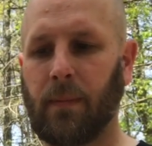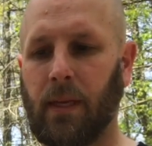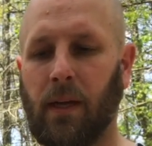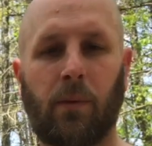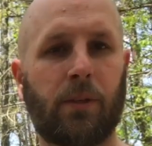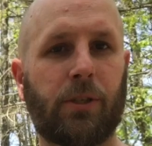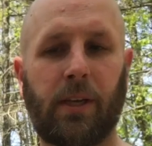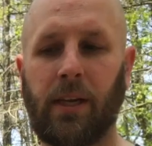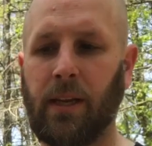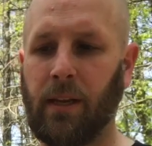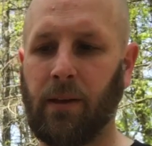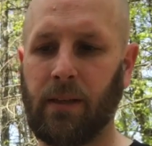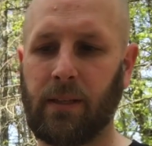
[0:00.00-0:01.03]
Yeah, once you get
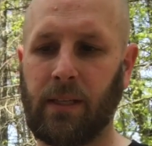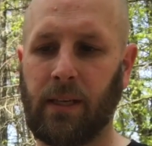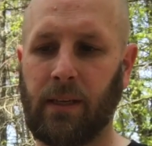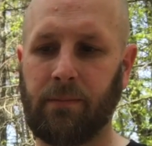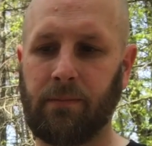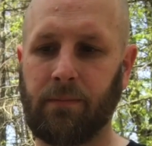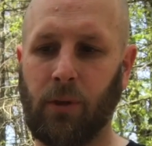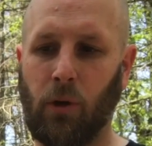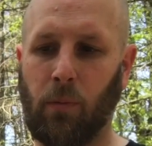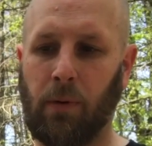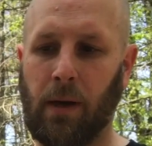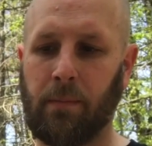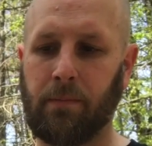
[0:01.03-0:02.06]
in though, this thing, no
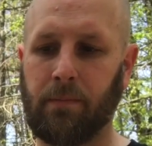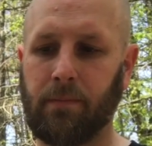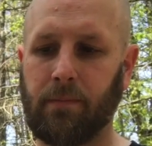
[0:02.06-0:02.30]
problem.